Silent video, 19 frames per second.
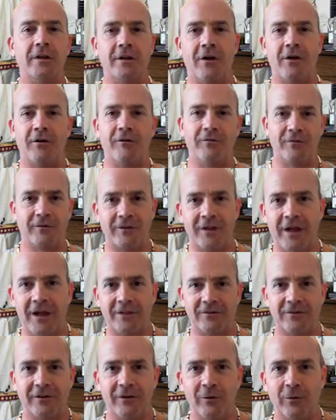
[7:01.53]
it all for
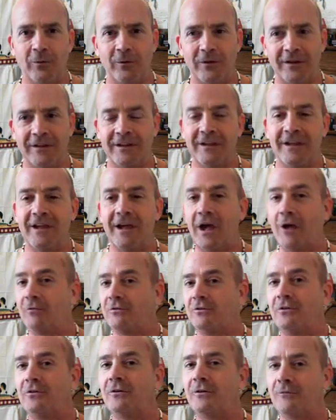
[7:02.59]
God's glory, I
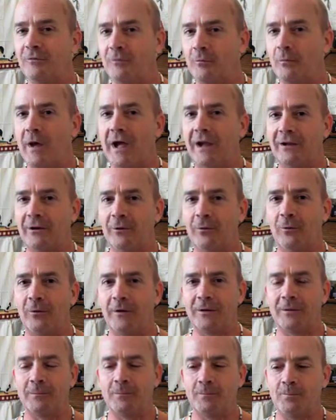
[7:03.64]
was doing it for my
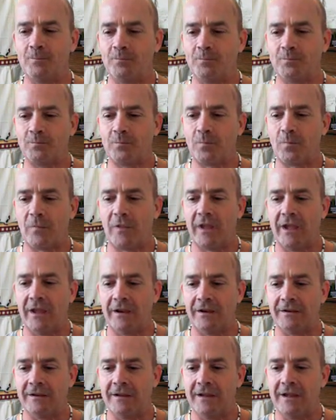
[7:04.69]
glory,
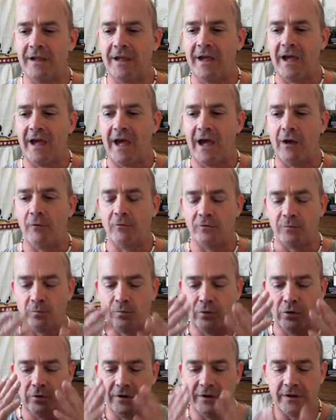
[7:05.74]
and I was
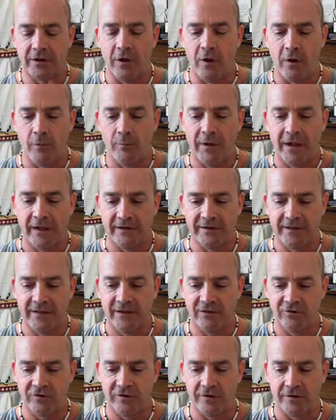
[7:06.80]
putting all my
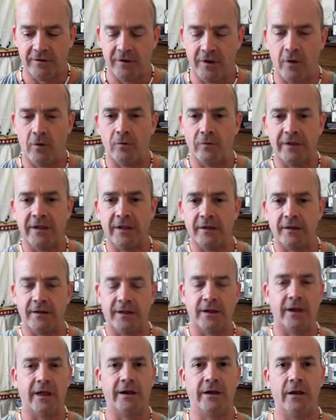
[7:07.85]
attention on it,
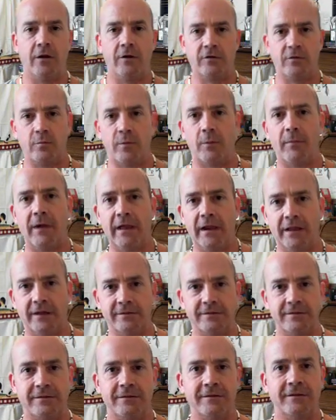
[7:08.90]
and I'd lost my
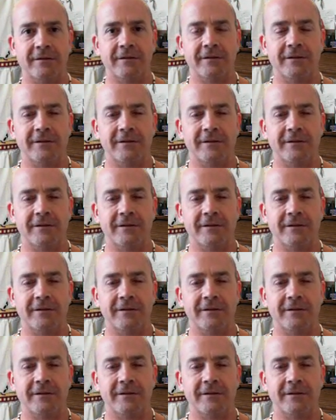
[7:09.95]
balance,